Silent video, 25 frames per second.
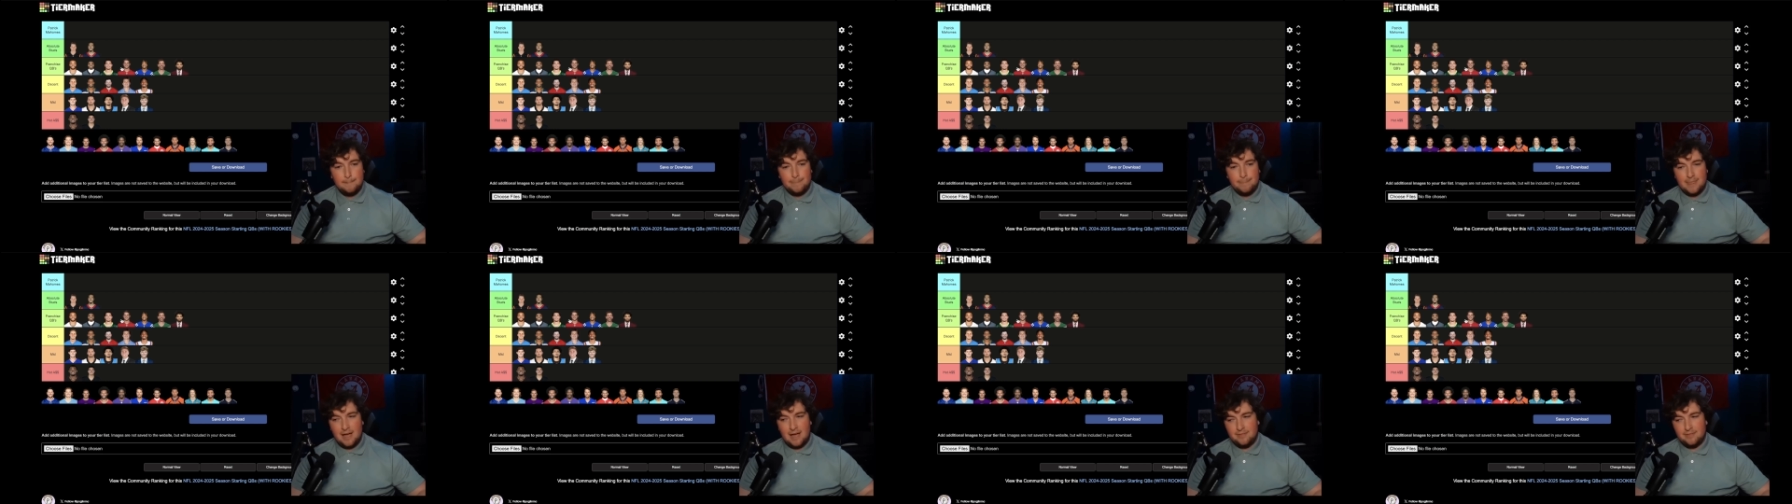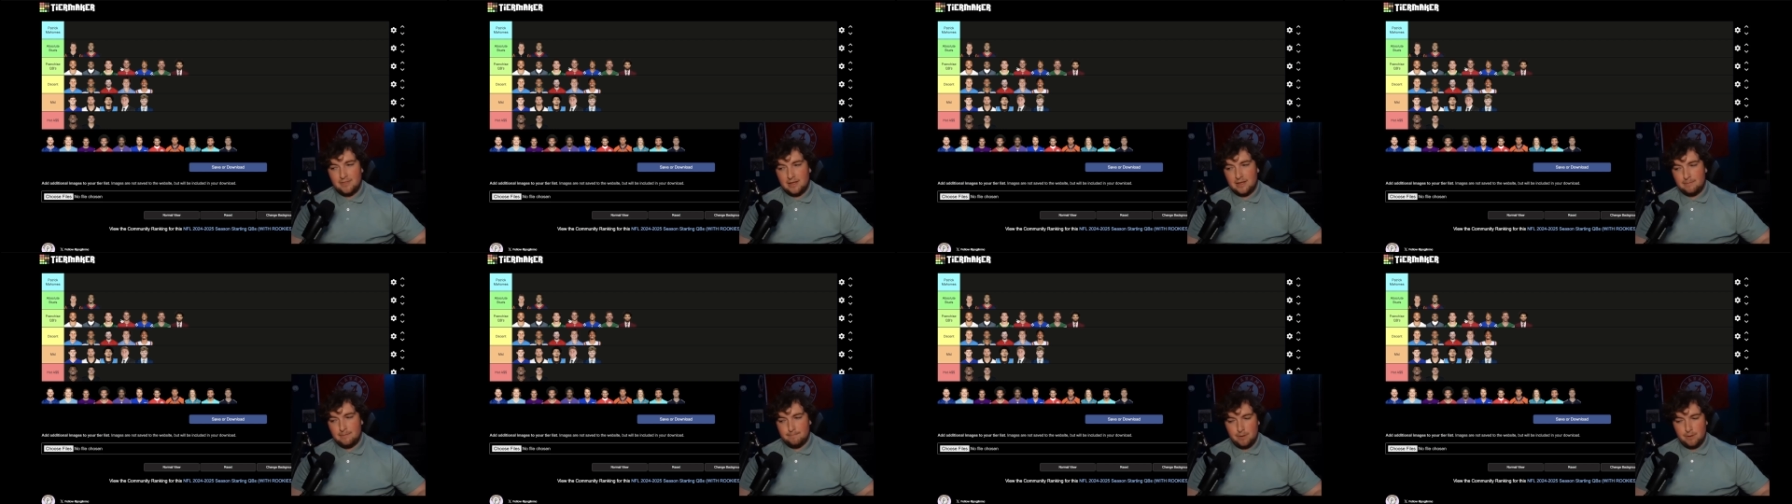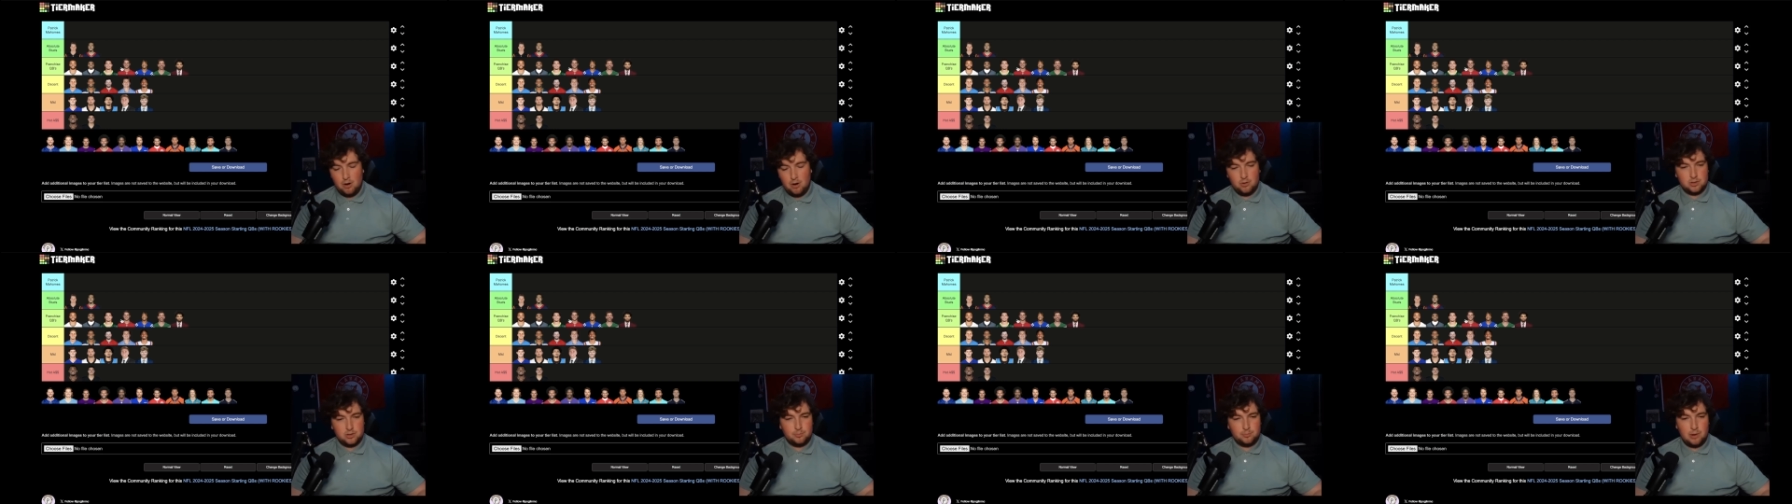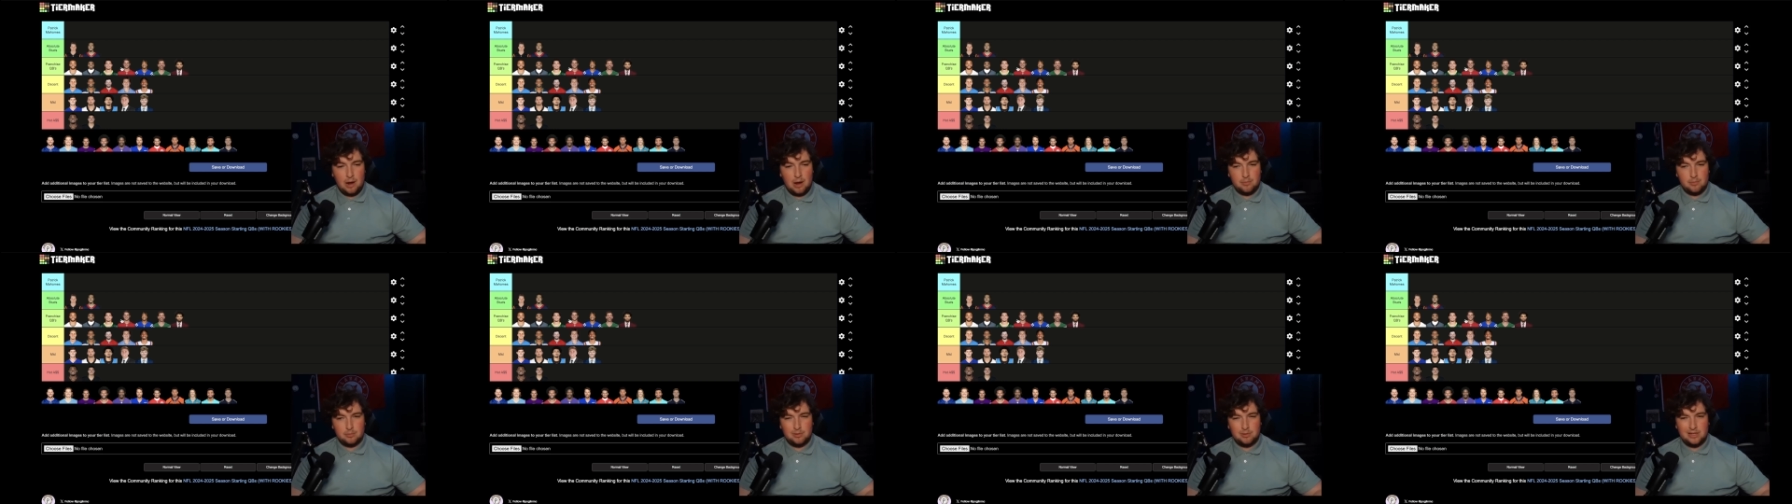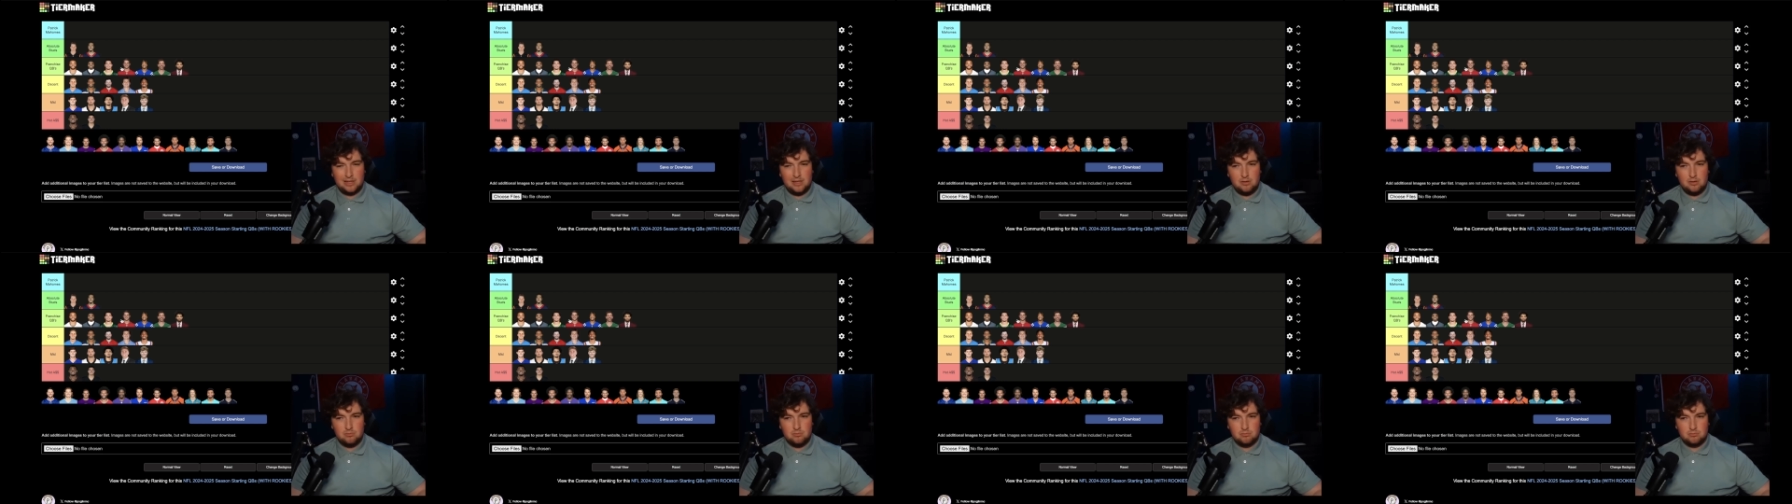I think post
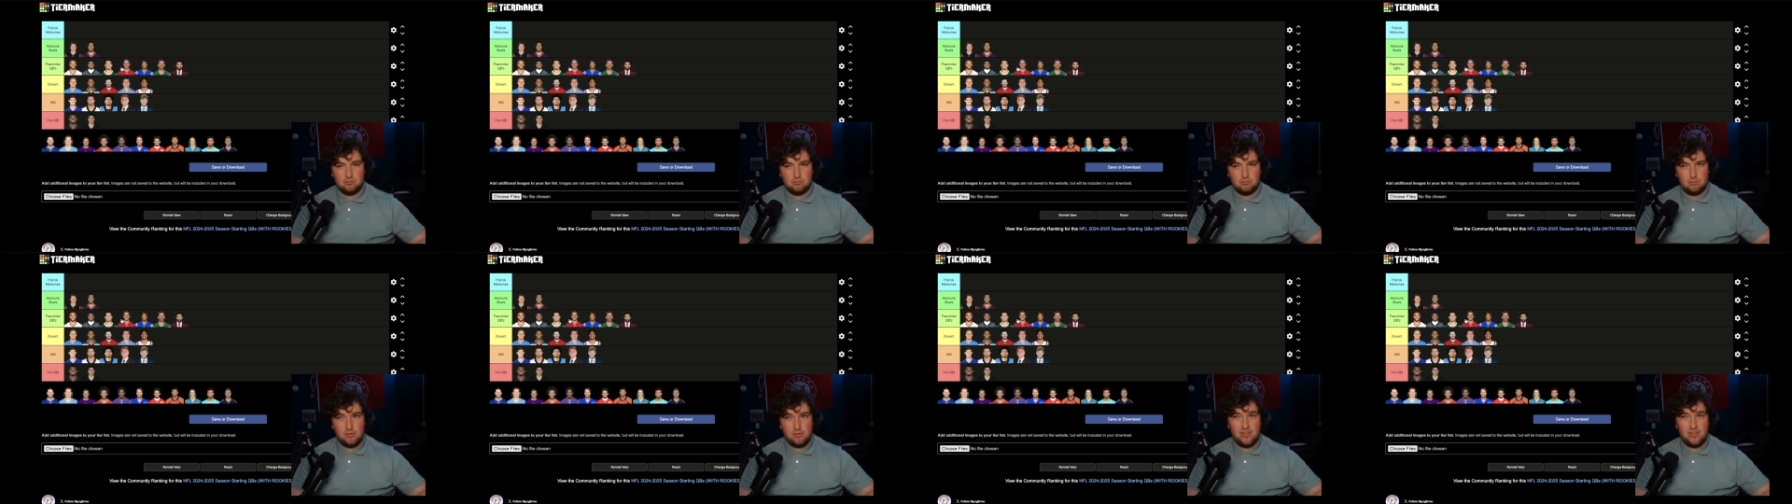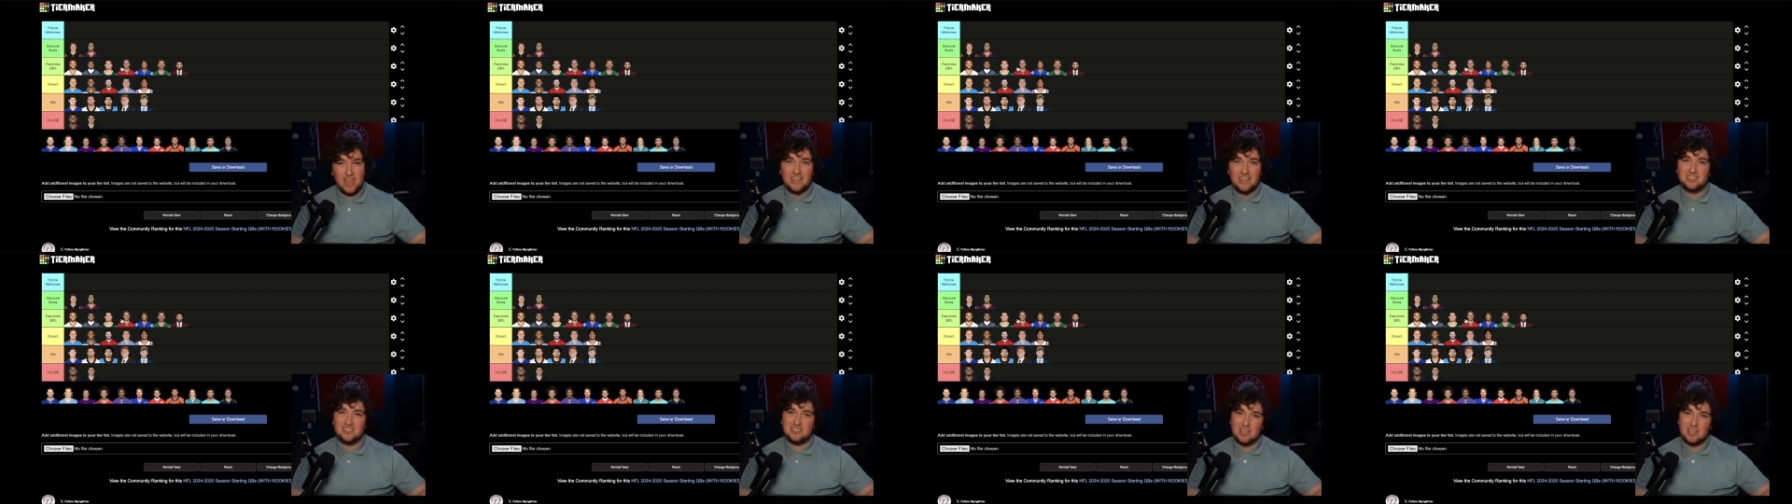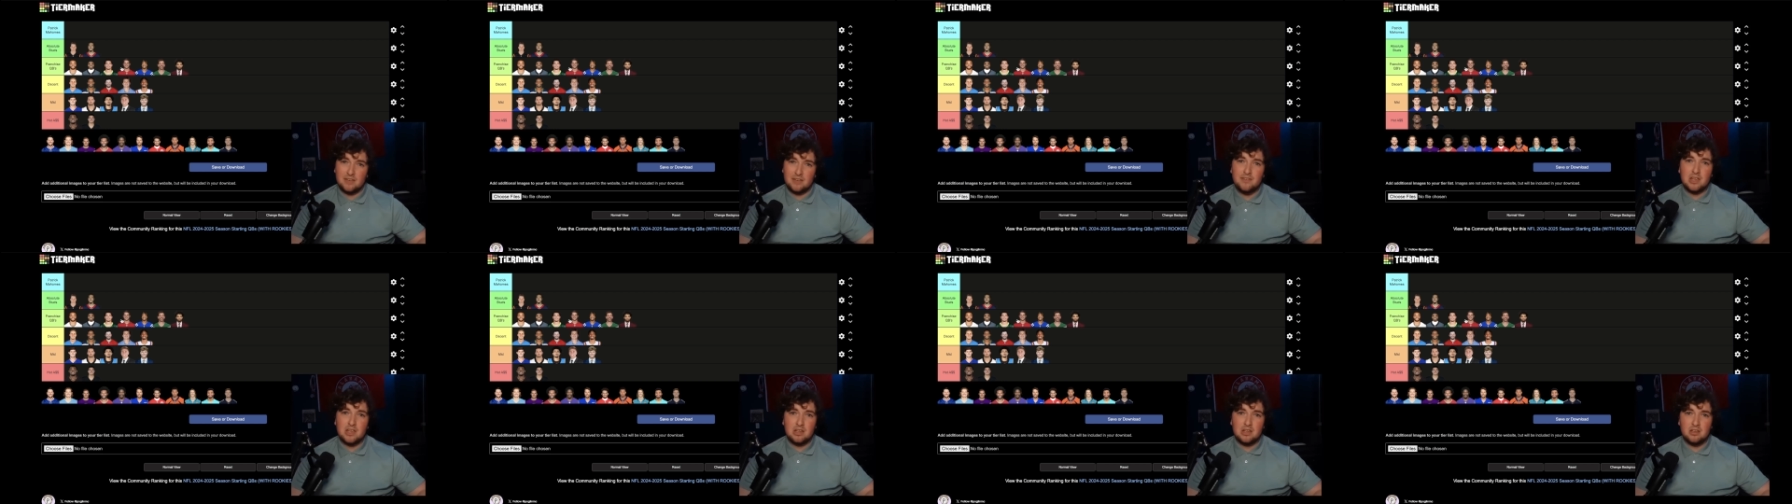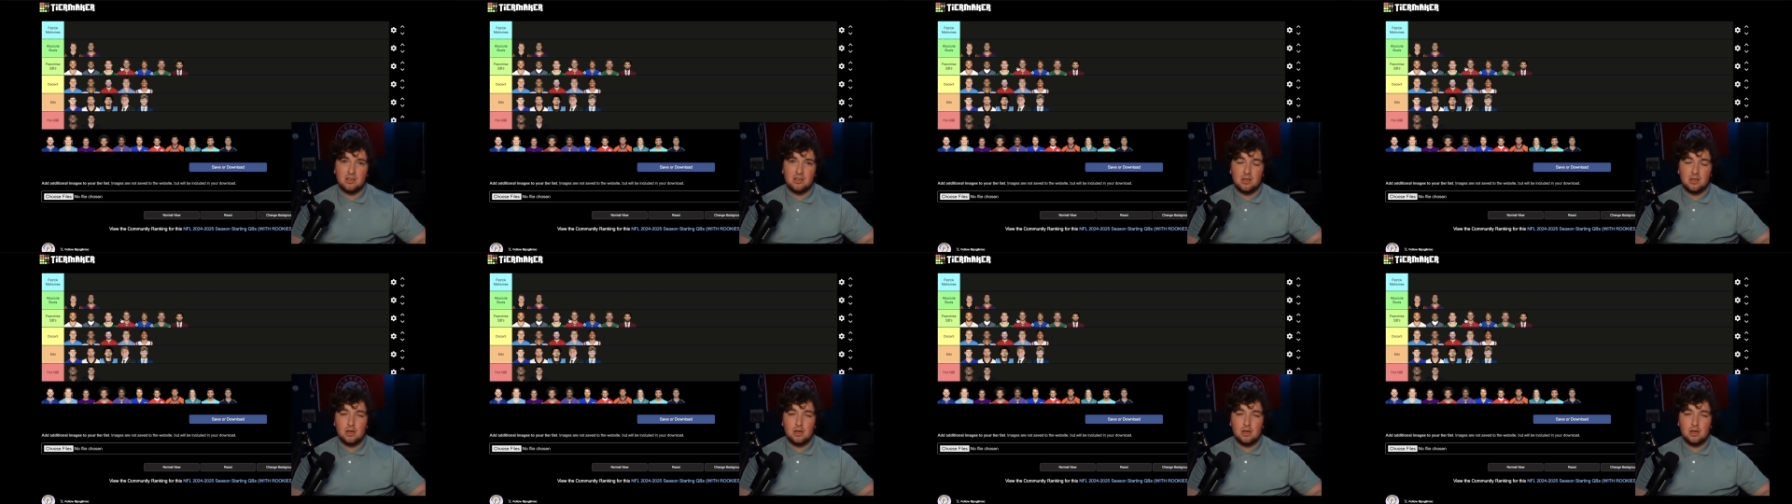probably Thanksgiving